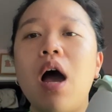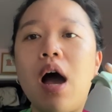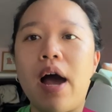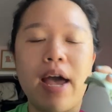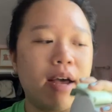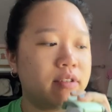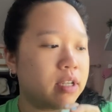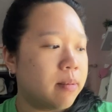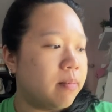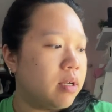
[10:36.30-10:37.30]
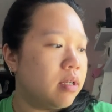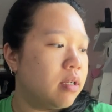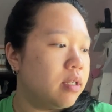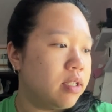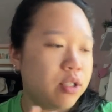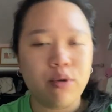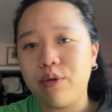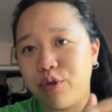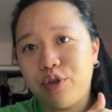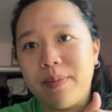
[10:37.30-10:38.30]
I have some, so
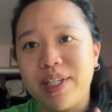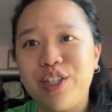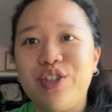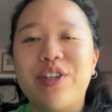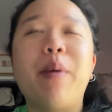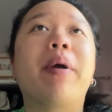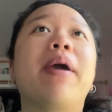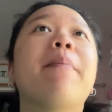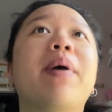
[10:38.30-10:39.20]
those are the messages coming in,